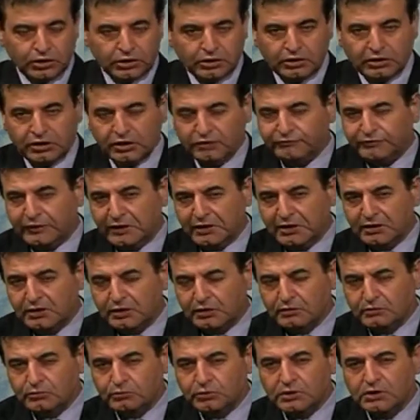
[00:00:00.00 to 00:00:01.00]
Good evening
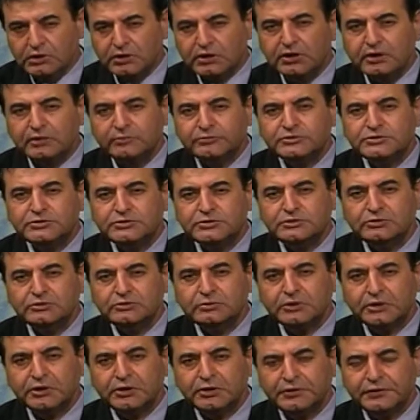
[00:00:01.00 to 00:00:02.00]
and welcome
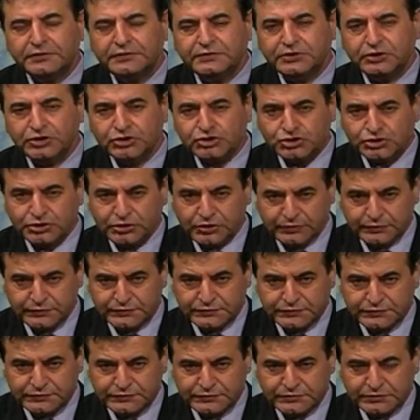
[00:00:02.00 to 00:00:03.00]
to Current
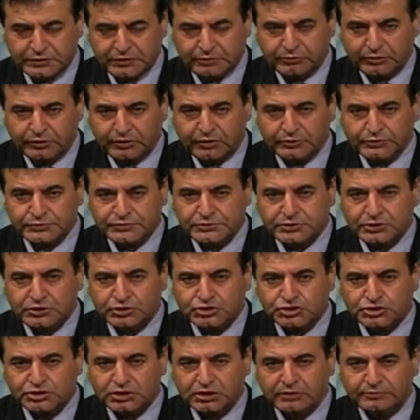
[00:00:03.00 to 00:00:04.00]
Issues. I'm your host,
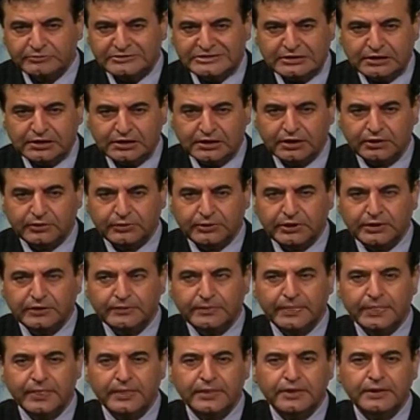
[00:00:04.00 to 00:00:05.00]
Hisham Tilawi.
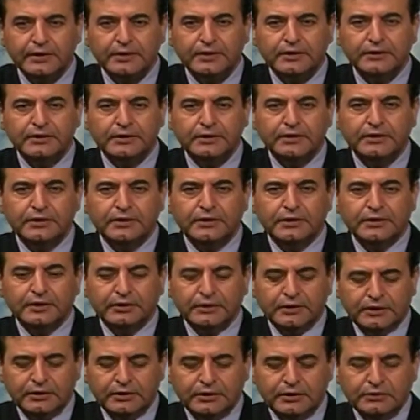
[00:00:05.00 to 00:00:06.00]

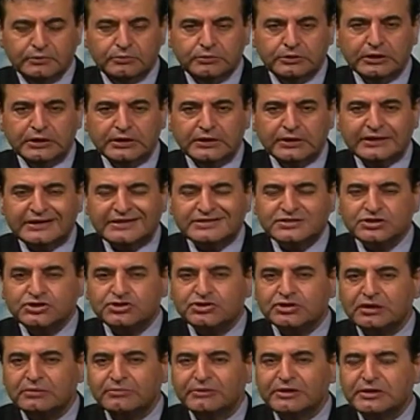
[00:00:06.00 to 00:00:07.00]
Well, ladies and
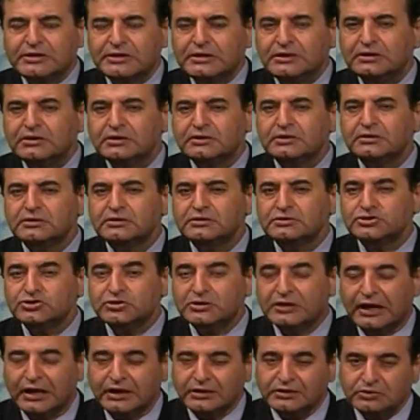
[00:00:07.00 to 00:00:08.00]
gentlemen,
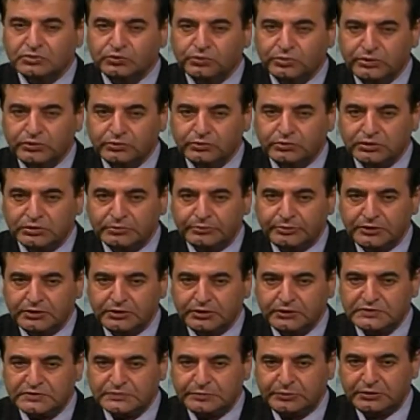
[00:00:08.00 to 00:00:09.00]
tonight we will
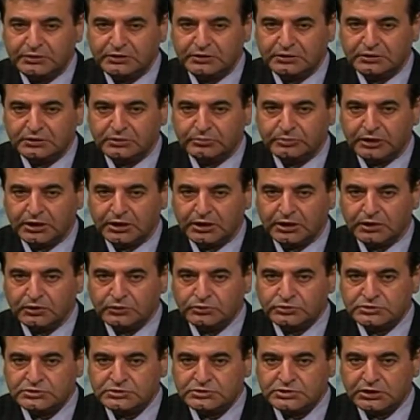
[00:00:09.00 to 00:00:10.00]
be speaking
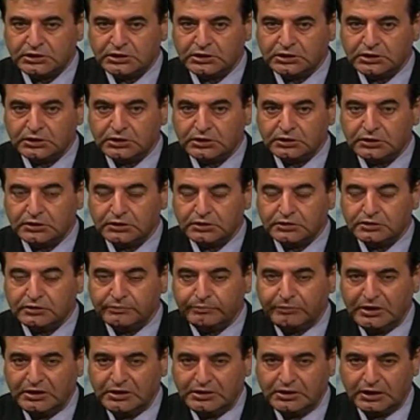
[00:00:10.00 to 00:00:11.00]
about the
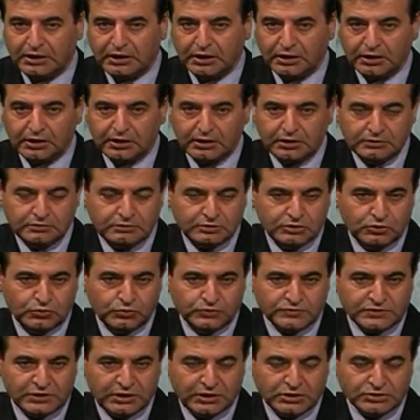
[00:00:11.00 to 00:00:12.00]
media,
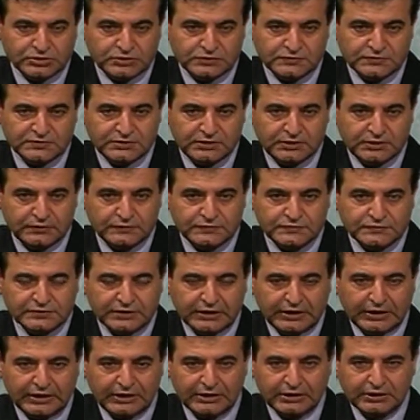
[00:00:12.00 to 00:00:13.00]
news agencies,
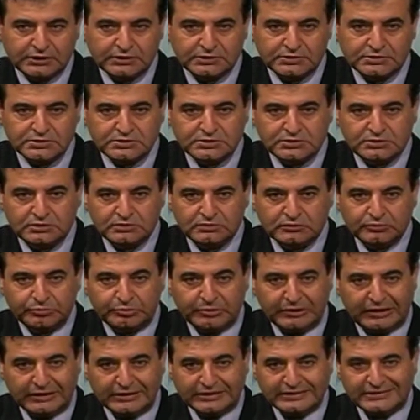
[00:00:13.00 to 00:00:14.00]
and
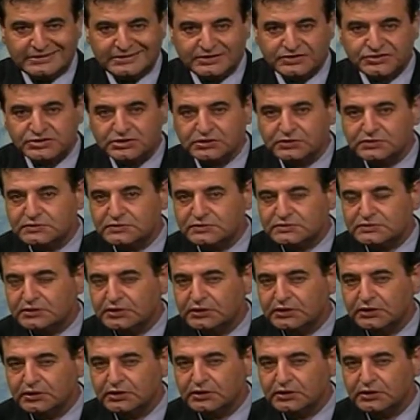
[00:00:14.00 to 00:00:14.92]
politicians,